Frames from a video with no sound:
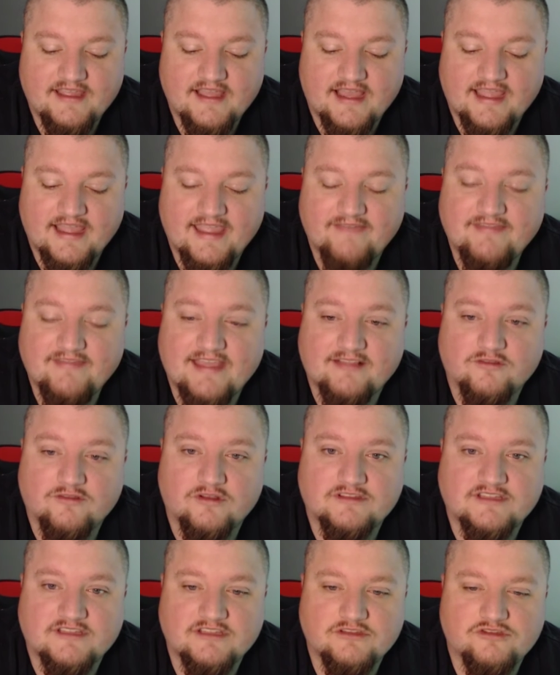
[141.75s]
I have not
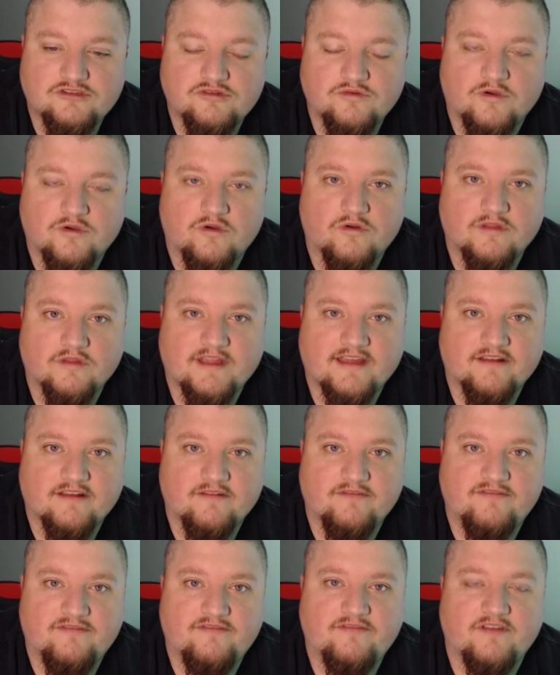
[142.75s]
looked into a whole lot
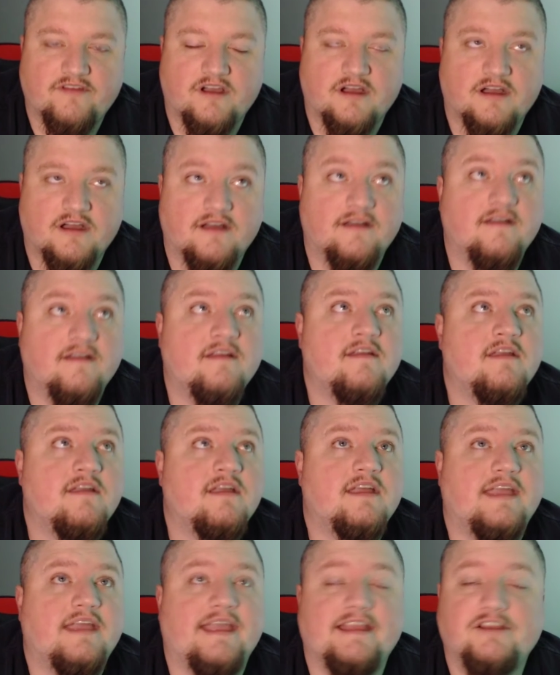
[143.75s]
of
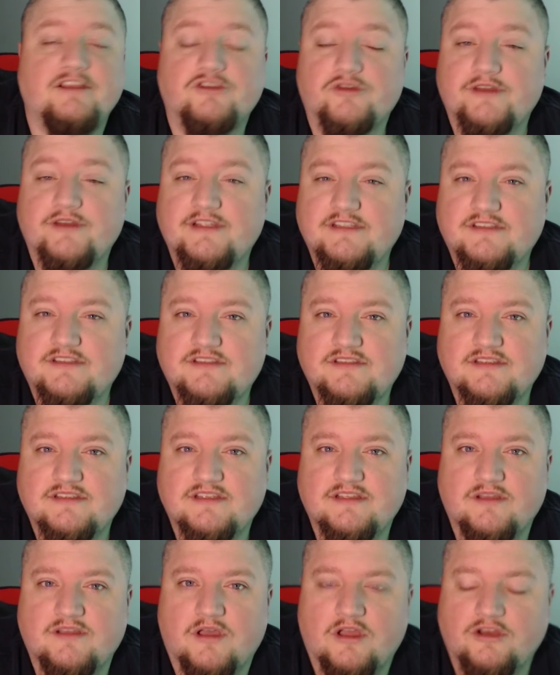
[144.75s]
injuries,
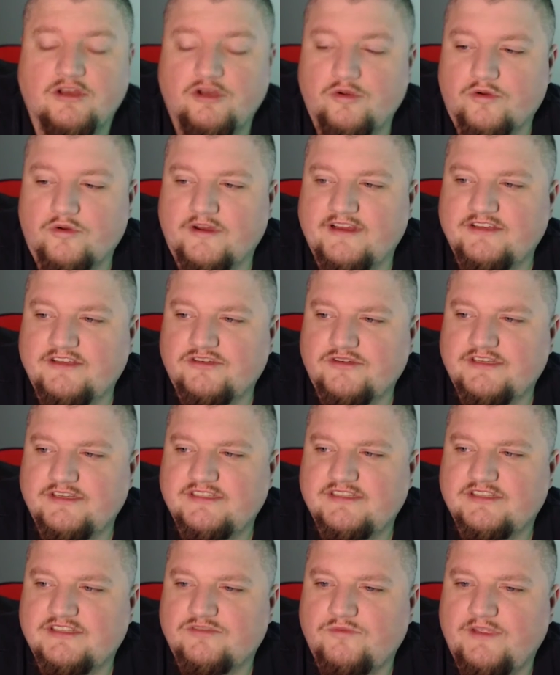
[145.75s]
newer injuries
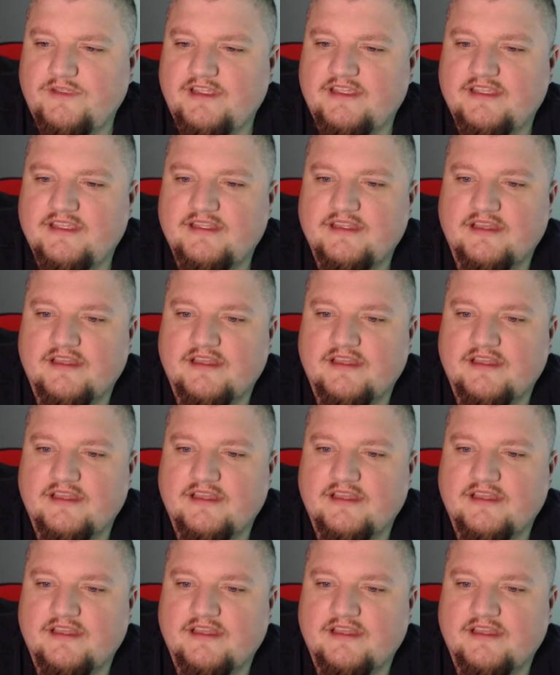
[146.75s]
this week.